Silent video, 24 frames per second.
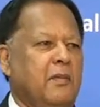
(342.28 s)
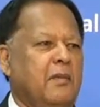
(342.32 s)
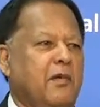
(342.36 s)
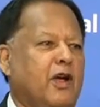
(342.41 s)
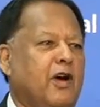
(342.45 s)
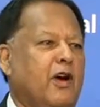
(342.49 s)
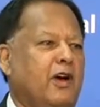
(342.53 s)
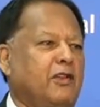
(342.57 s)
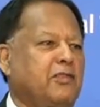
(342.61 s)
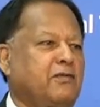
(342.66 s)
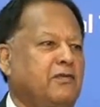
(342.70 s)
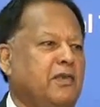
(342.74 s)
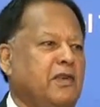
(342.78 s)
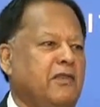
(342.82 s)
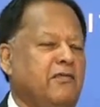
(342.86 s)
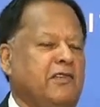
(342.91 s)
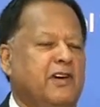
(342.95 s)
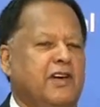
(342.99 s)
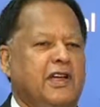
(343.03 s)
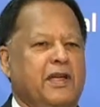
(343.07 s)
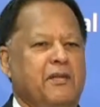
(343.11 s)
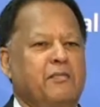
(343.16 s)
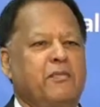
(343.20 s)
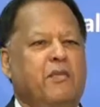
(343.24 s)
because we
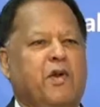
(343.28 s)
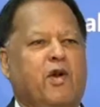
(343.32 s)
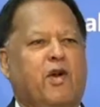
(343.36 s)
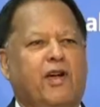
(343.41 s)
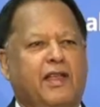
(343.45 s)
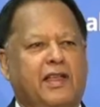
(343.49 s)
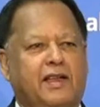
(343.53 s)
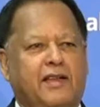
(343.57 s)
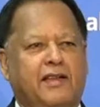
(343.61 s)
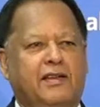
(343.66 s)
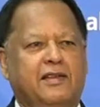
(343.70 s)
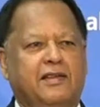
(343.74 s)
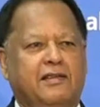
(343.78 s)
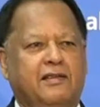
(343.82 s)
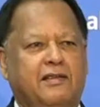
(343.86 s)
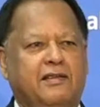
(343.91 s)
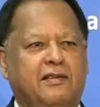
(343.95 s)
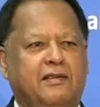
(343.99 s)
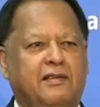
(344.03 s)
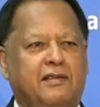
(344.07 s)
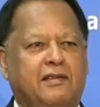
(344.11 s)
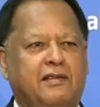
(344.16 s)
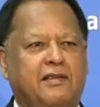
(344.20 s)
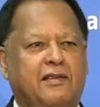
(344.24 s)
were embroiled
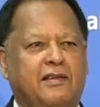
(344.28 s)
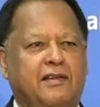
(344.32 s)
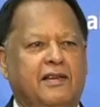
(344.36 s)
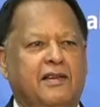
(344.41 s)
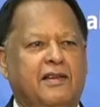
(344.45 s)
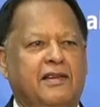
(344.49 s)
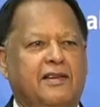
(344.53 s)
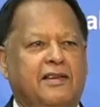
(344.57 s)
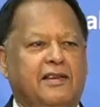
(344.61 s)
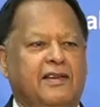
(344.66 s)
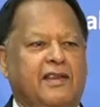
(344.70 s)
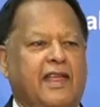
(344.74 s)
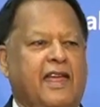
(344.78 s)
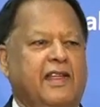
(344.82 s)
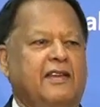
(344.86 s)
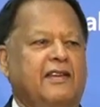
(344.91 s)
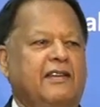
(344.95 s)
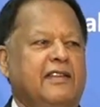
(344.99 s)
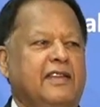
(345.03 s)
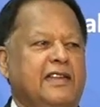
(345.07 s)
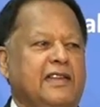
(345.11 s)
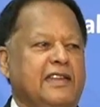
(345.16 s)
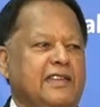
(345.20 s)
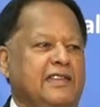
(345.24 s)
in an
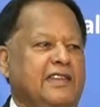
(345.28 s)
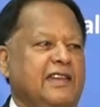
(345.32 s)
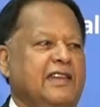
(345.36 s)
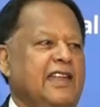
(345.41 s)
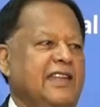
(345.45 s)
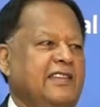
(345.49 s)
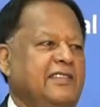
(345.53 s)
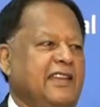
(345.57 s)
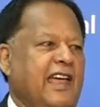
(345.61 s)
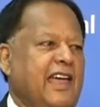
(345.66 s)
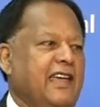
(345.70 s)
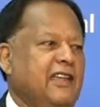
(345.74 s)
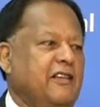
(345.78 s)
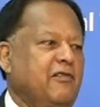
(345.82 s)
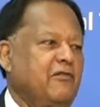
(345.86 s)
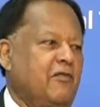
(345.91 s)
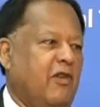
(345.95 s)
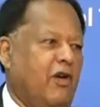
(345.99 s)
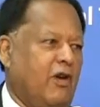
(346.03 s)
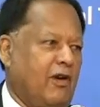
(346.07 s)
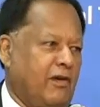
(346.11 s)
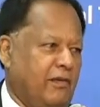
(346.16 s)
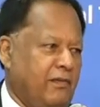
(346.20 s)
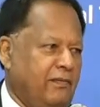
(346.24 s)
internecine
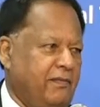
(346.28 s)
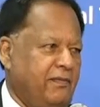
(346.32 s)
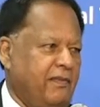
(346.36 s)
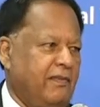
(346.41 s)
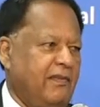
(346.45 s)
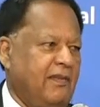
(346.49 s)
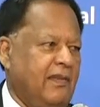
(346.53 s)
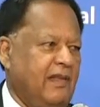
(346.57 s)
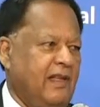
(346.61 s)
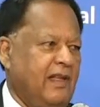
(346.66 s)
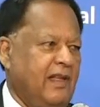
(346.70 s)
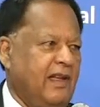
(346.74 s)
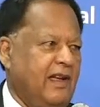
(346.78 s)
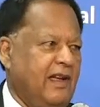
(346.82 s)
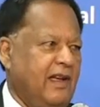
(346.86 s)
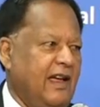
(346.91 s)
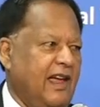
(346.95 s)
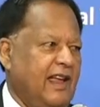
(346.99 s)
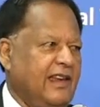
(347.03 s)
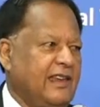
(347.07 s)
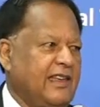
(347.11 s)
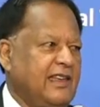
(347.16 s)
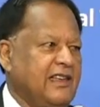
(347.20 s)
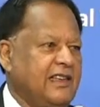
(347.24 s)
war,
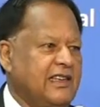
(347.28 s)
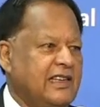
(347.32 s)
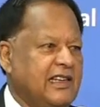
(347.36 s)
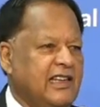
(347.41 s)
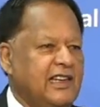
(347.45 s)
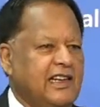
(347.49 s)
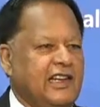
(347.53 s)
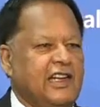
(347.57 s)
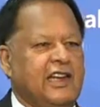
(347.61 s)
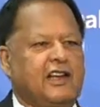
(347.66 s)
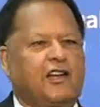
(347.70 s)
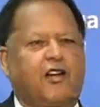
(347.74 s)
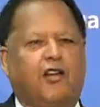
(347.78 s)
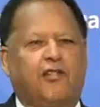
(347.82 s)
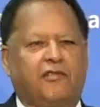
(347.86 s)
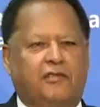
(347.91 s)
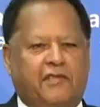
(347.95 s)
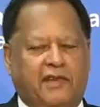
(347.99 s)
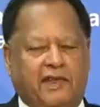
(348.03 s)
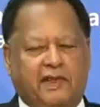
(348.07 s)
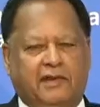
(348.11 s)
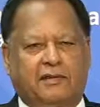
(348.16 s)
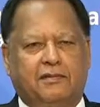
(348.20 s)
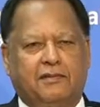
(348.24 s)
an internal
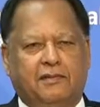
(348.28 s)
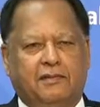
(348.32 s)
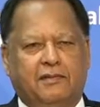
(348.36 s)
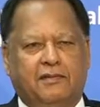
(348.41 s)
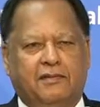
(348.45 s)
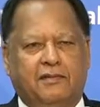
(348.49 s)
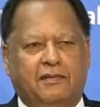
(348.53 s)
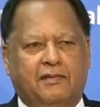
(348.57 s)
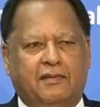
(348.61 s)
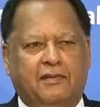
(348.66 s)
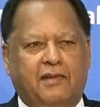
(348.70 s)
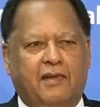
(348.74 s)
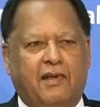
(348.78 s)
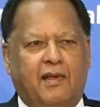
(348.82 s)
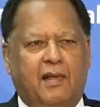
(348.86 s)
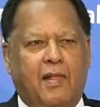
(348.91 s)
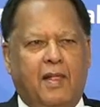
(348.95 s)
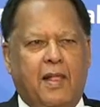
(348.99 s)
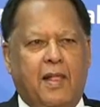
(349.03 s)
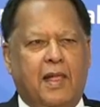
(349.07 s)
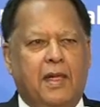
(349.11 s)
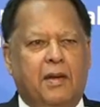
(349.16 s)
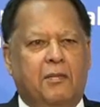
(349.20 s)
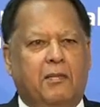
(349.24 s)
conflict.
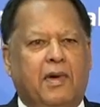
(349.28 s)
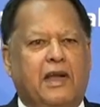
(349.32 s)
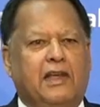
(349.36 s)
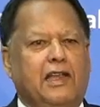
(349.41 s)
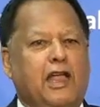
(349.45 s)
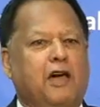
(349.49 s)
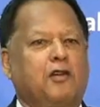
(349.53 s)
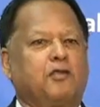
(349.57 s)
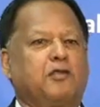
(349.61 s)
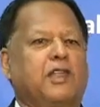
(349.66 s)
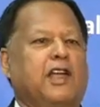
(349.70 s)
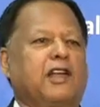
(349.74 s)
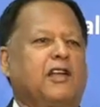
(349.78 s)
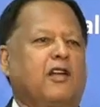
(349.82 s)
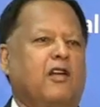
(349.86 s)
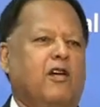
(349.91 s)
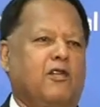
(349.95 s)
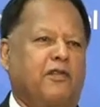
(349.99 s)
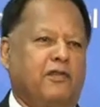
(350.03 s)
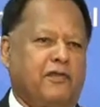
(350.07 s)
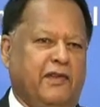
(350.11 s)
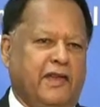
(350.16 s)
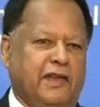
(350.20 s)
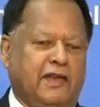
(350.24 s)
But now that
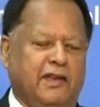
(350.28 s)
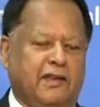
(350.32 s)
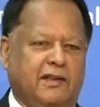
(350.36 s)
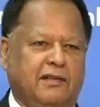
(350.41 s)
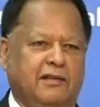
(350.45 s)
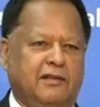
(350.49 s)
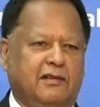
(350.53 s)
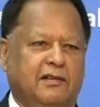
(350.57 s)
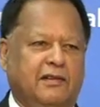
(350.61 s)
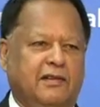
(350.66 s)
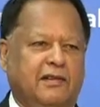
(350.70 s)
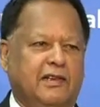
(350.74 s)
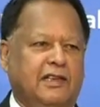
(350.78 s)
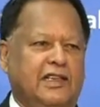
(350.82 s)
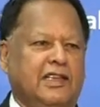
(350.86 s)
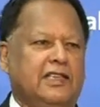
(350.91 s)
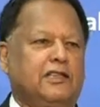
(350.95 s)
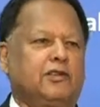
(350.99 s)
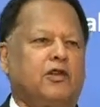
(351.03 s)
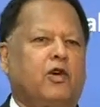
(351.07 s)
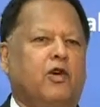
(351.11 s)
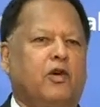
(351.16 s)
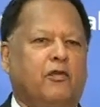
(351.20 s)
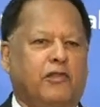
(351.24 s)
conflict
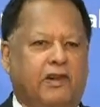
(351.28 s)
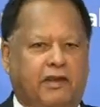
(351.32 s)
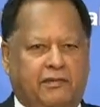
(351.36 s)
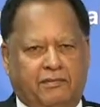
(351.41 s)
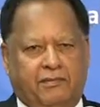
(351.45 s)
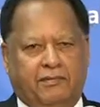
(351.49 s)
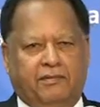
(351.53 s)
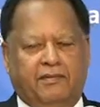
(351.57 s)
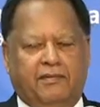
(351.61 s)
is over.